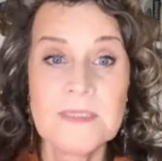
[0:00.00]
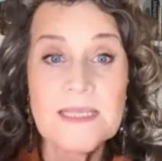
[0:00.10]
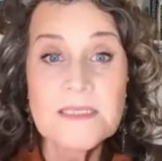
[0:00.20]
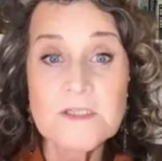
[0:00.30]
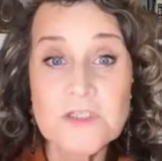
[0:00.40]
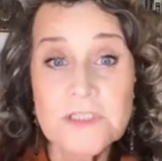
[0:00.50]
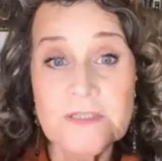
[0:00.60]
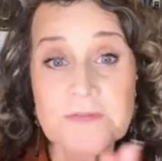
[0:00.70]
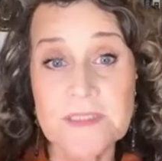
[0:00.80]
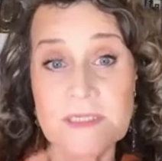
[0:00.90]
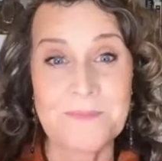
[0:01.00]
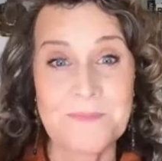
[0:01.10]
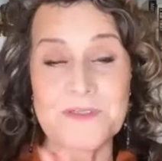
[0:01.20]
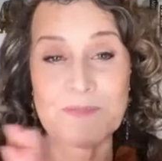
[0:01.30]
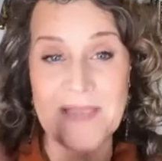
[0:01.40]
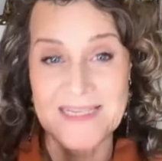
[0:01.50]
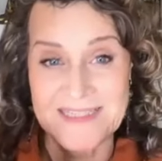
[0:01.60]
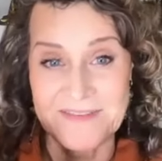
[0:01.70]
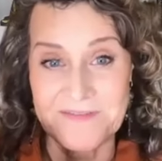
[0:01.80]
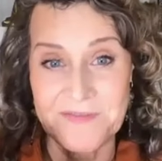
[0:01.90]
It's a shift in
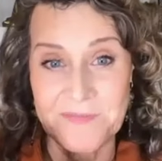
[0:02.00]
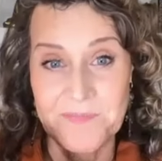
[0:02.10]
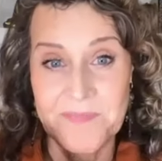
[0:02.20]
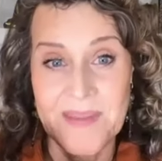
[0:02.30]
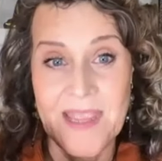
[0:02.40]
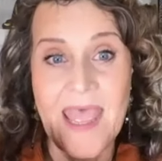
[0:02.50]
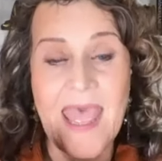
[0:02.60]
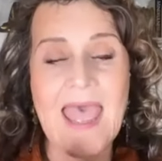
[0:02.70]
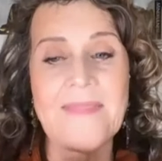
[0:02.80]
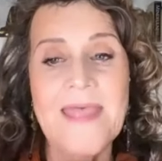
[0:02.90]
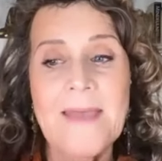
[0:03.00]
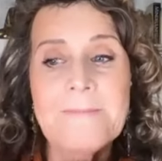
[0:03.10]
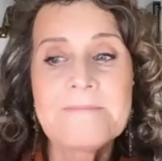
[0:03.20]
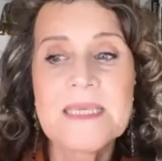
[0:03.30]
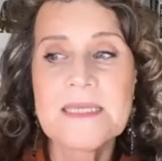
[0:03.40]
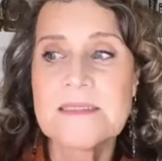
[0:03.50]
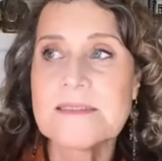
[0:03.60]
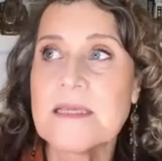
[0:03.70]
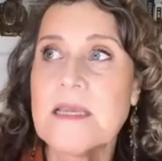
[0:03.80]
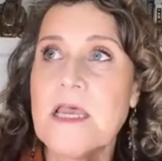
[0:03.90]
perspective. And that
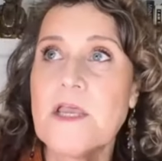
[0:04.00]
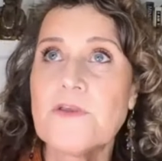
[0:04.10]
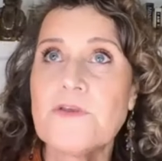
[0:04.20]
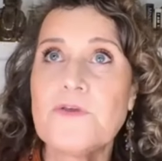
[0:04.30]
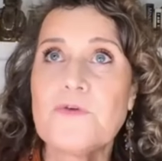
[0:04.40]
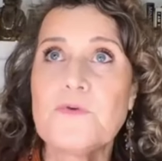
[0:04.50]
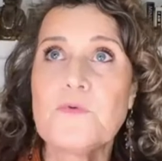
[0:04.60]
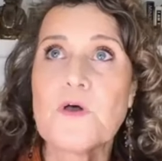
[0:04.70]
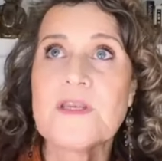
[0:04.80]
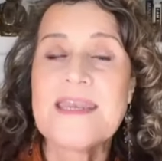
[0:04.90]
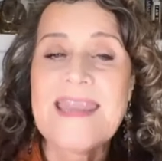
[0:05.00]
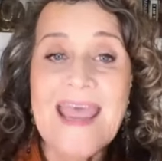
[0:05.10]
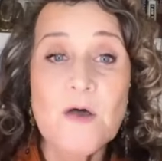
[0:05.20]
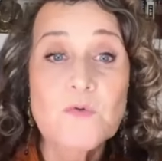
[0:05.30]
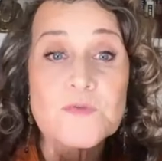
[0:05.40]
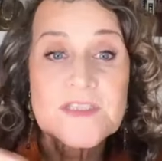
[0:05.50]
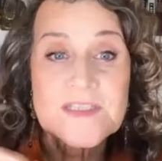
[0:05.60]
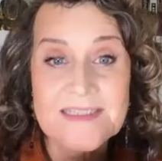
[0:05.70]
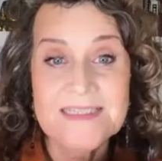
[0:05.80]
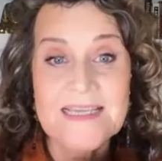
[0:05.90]
means you now
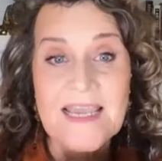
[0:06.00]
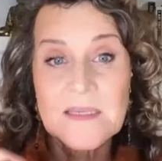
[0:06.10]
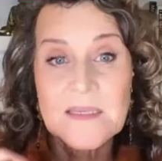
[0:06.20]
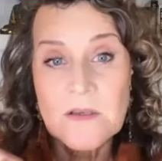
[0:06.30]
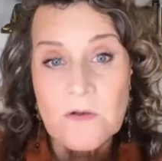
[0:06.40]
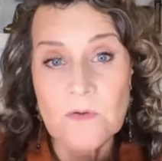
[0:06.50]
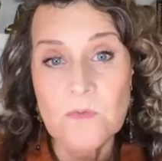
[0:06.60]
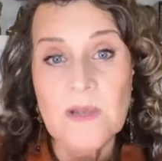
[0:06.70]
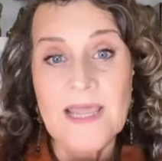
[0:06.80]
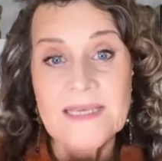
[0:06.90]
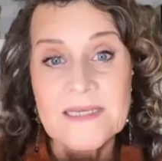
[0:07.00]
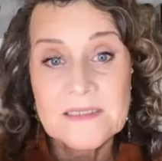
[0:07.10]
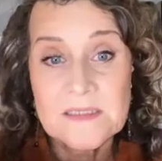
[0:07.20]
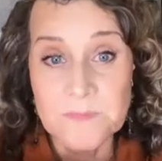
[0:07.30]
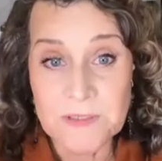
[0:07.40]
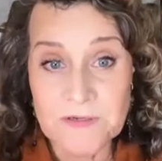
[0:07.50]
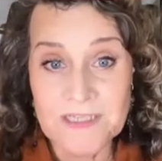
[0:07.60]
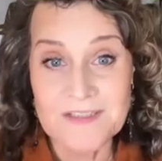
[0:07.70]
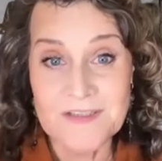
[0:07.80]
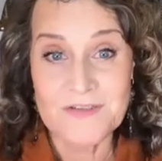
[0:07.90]
see and know and
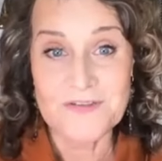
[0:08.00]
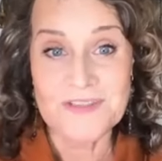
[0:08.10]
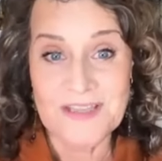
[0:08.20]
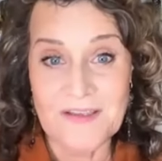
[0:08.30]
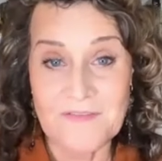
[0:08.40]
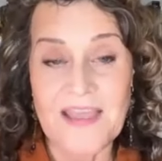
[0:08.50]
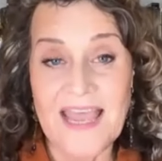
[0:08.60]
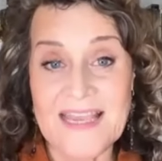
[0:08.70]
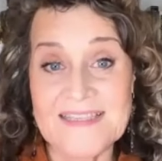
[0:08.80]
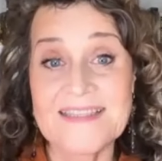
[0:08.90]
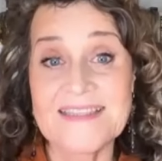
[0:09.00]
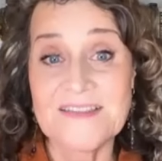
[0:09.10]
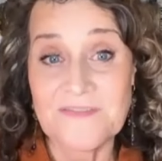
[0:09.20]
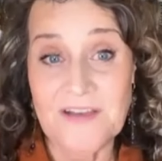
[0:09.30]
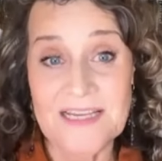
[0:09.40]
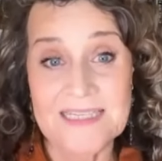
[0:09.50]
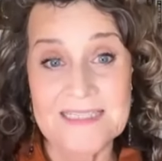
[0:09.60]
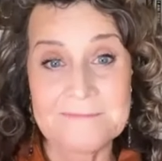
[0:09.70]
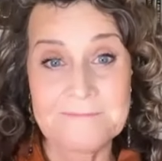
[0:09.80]
experience yourself as the divine.